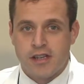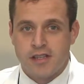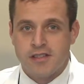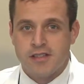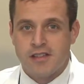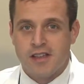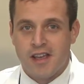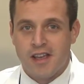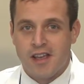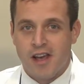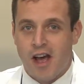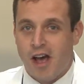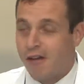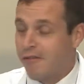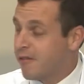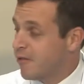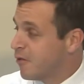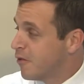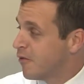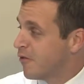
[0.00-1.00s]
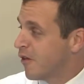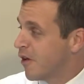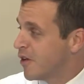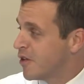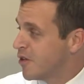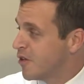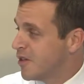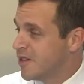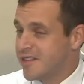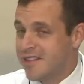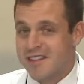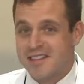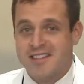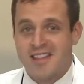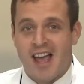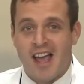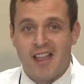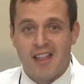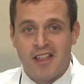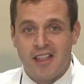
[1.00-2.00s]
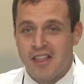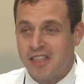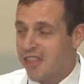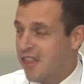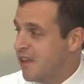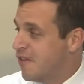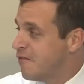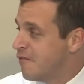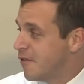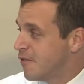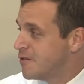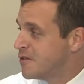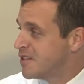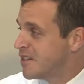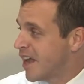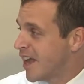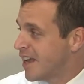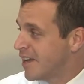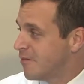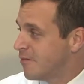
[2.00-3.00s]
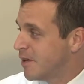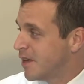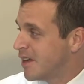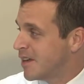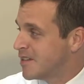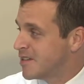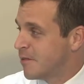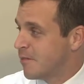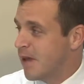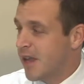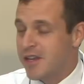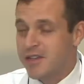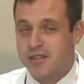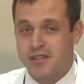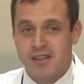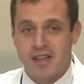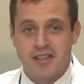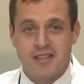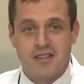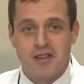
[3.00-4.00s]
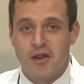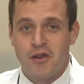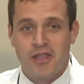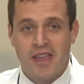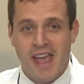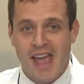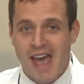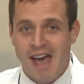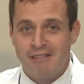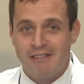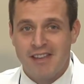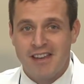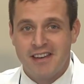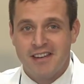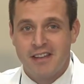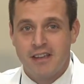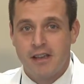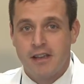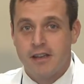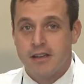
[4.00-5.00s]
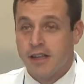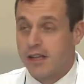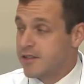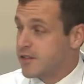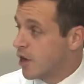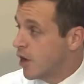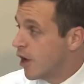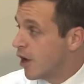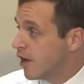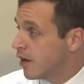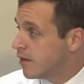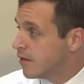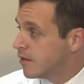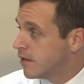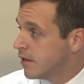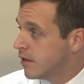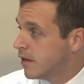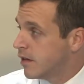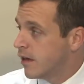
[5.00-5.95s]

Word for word: It's uh, often referred to as the silent thief of sight because the patient doesn't know they have it, doesn't hurt,